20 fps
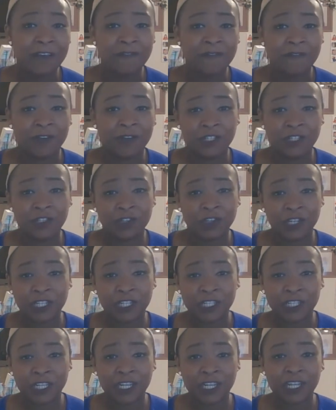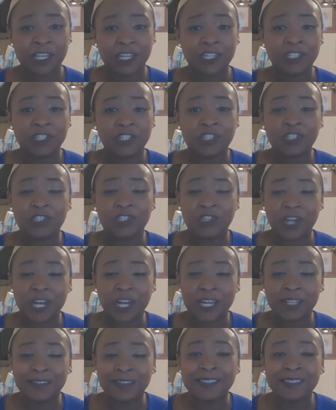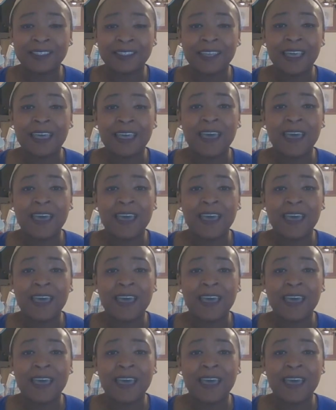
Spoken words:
frustration, stress,